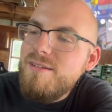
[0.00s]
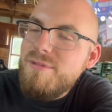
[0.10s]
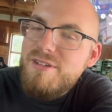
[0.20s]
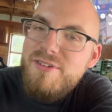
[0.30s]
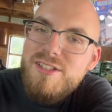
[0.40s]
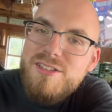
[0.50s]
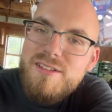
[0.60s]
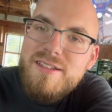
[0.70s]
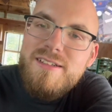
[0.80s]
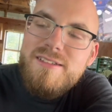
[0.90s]

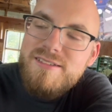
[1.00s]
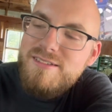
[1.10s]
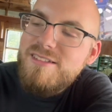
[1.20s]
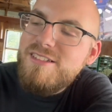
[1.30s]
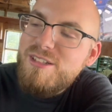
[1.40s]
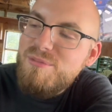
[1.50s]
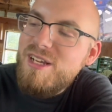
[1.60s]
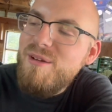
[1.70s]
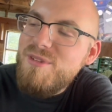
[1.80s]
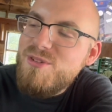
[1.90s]
eventually,
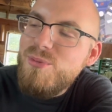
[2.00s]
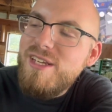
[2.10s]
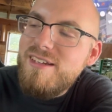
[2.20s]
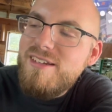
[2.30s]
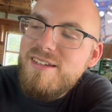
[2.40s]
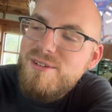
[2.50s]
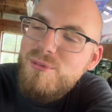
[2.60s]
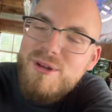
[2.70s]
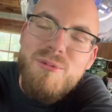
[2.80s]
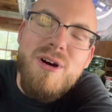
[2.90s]
sometime this week,
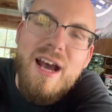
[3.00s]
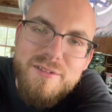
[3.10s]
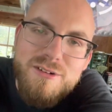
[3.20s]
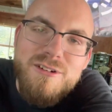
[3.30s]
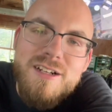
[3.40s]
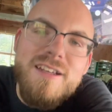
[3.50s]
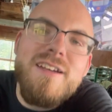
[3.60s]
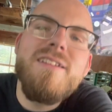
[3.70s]
we will have it running.